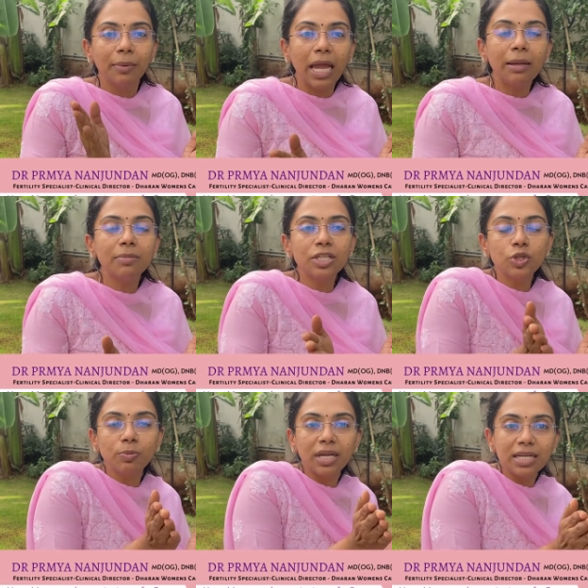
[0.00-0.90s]
aim is
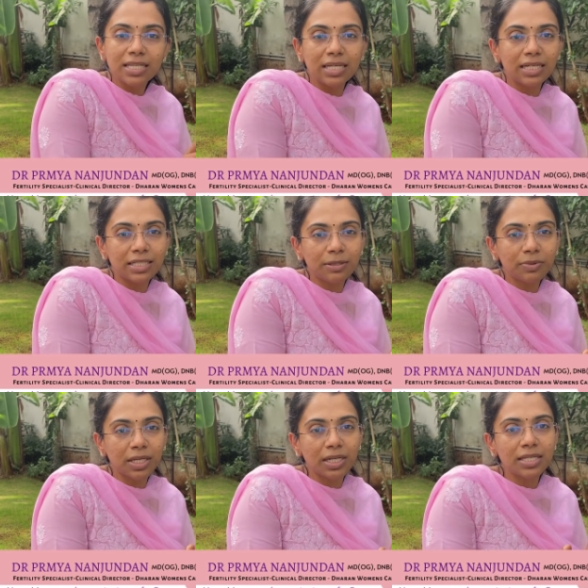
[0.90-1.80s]
to make a singleton
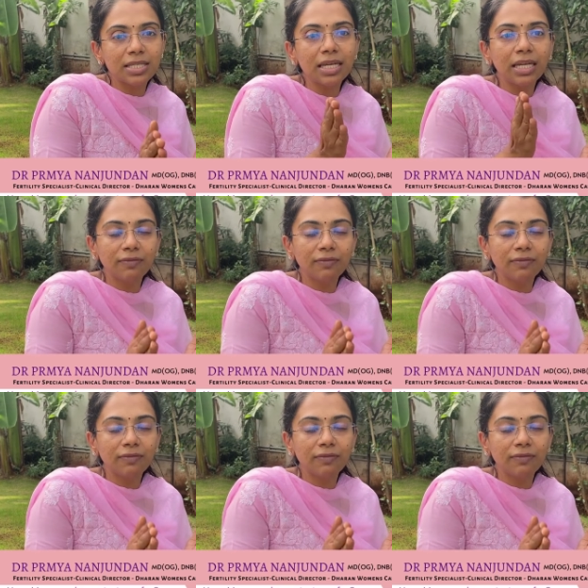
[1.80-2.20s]
pregnancy